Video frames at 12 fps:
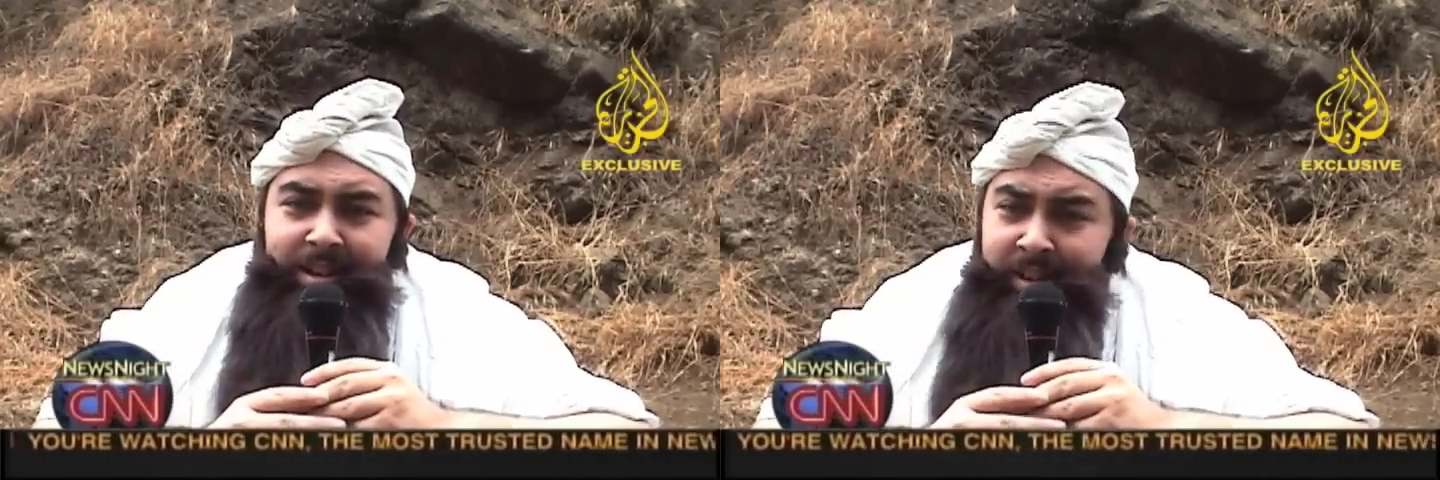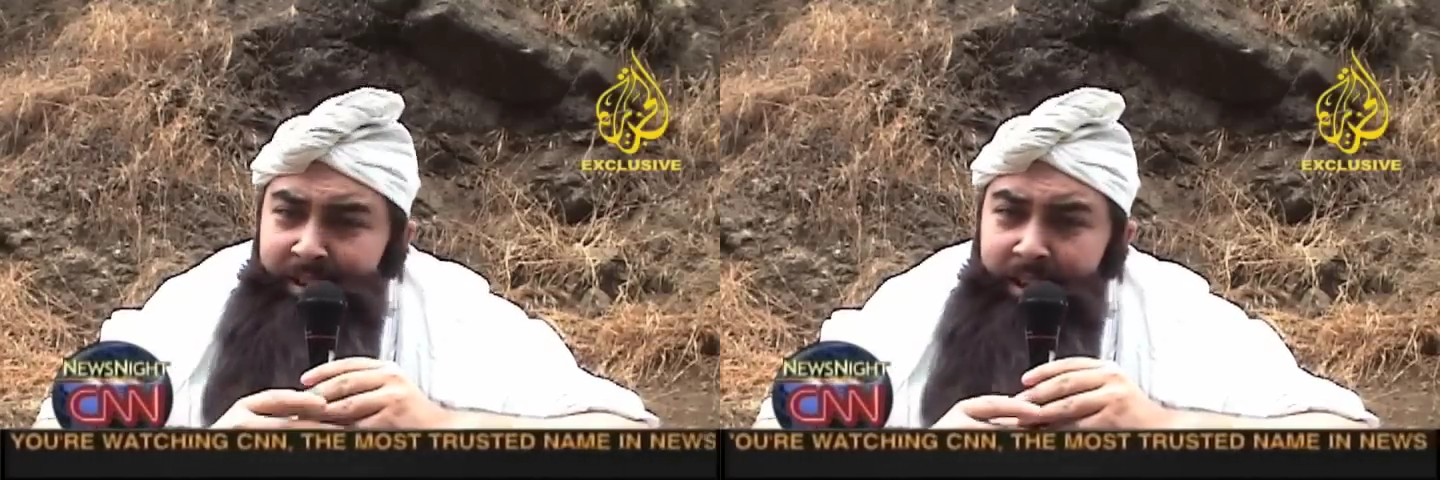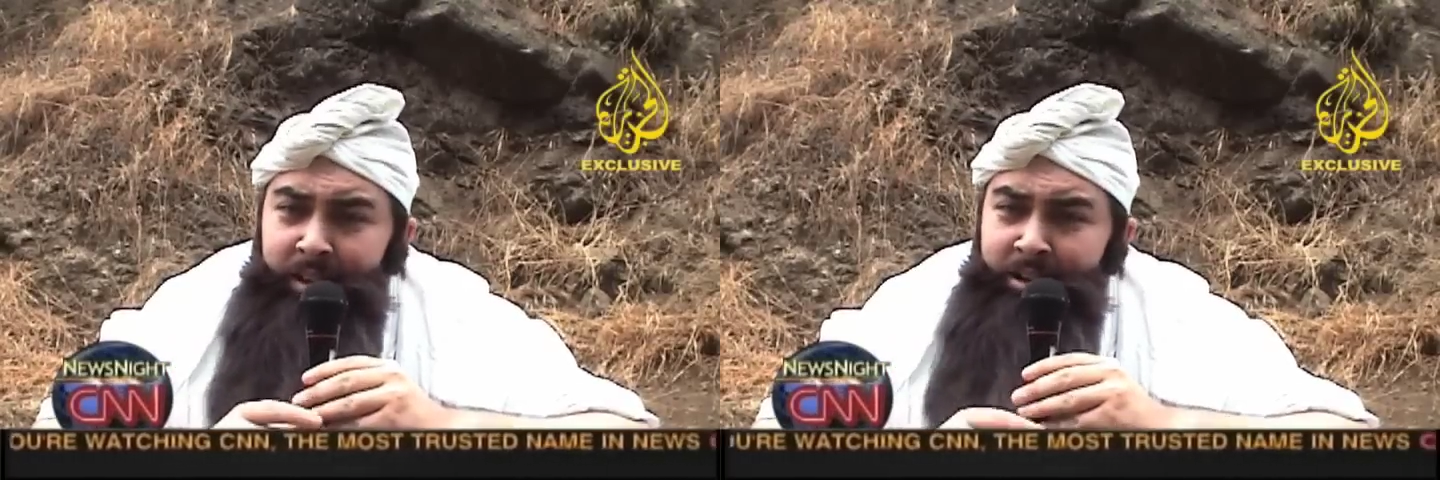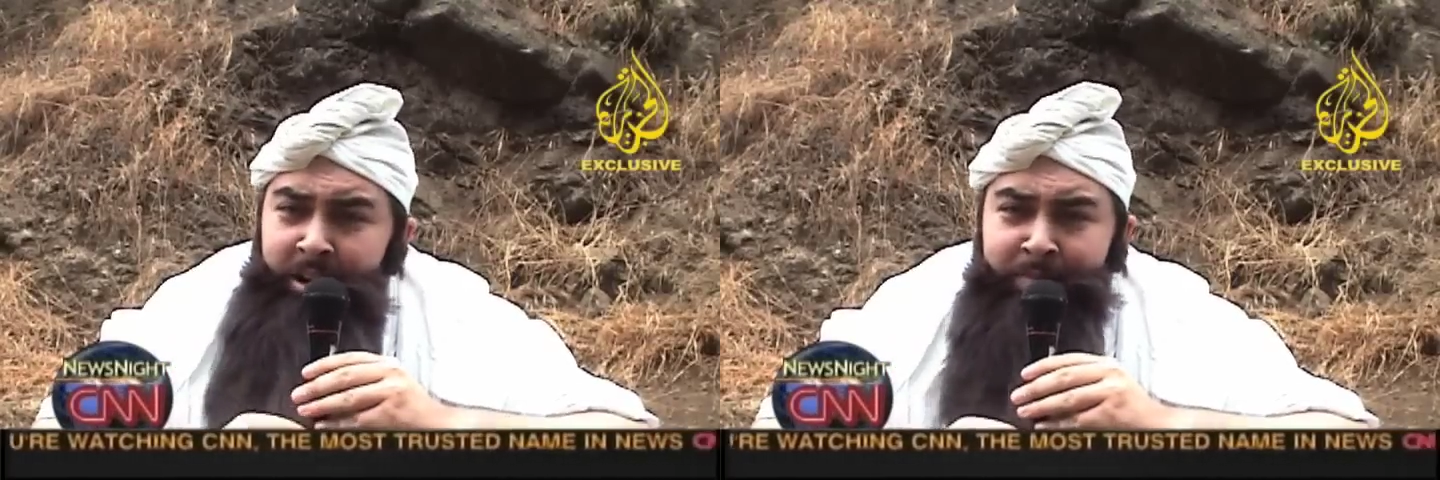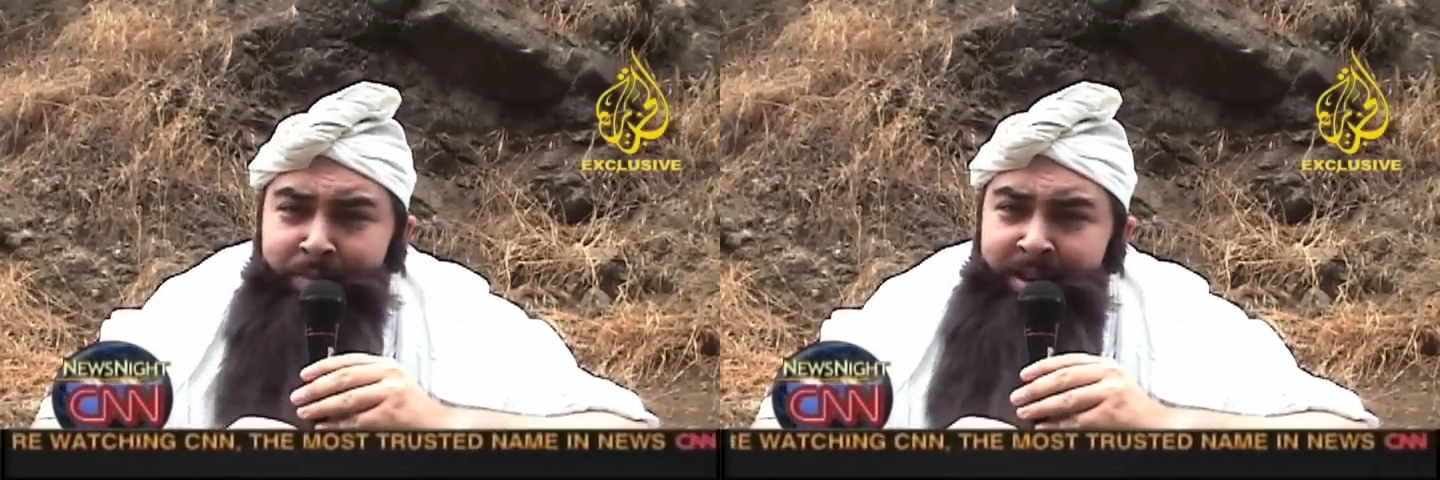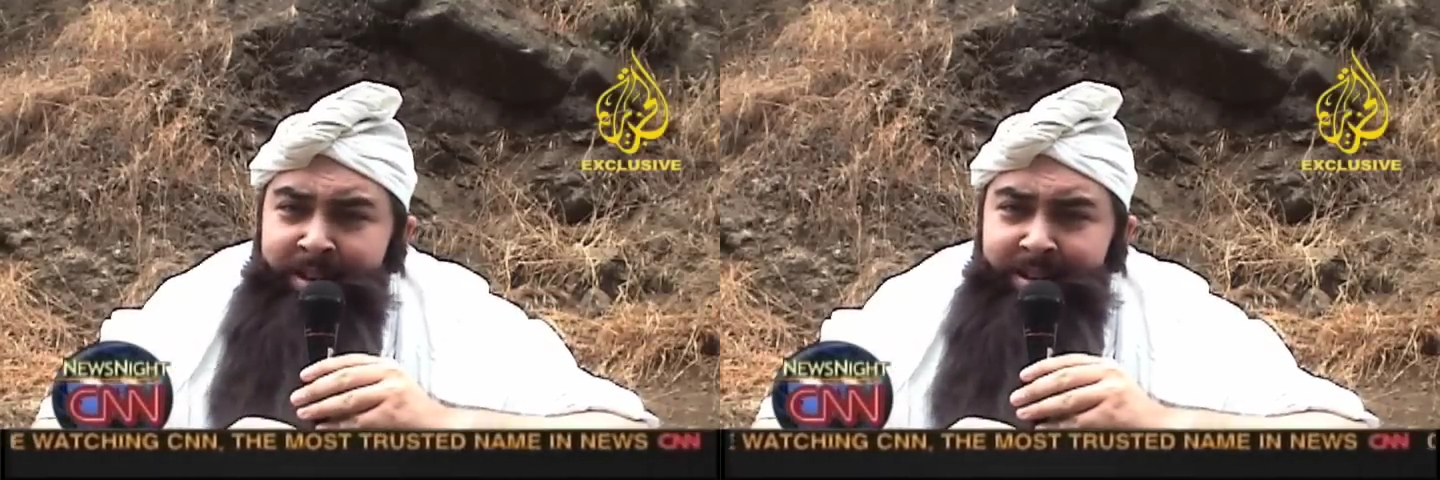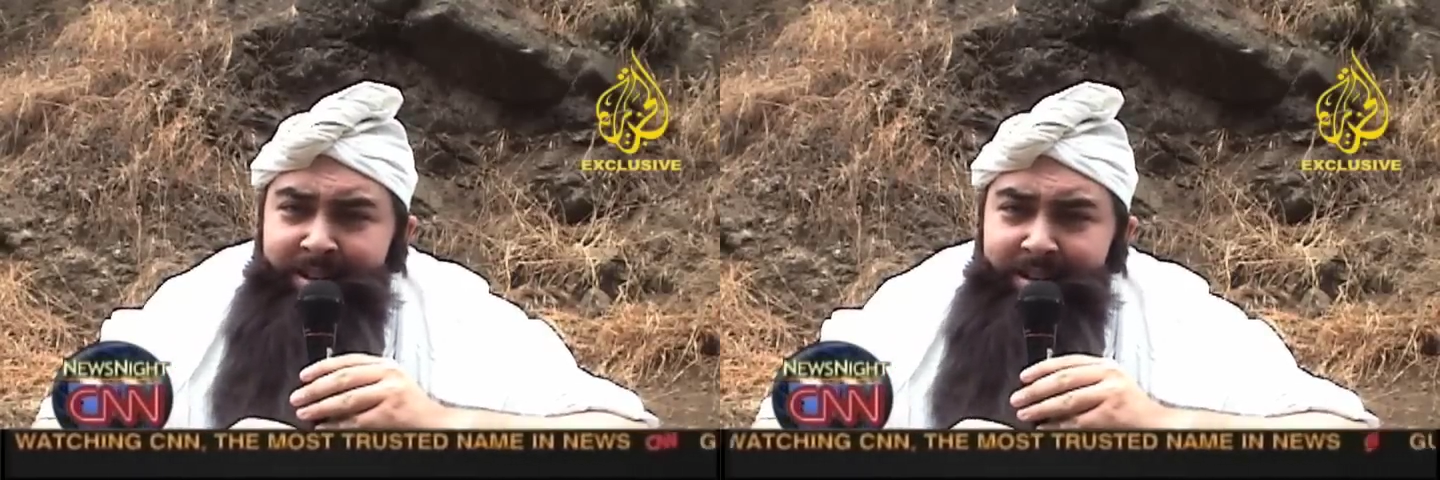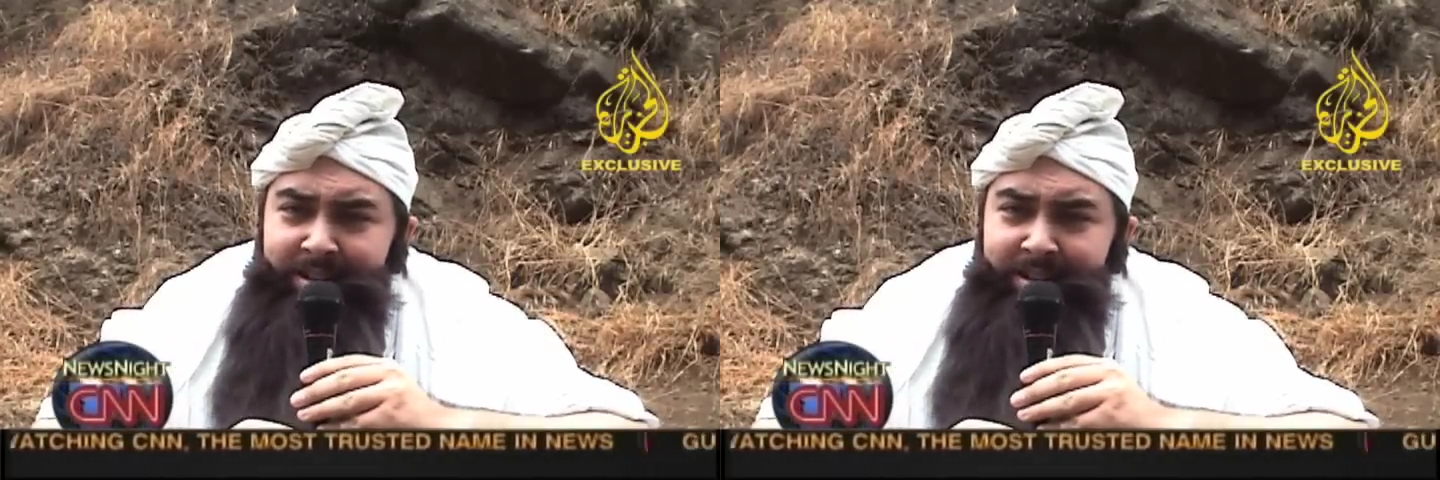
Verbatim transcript: Illegal copying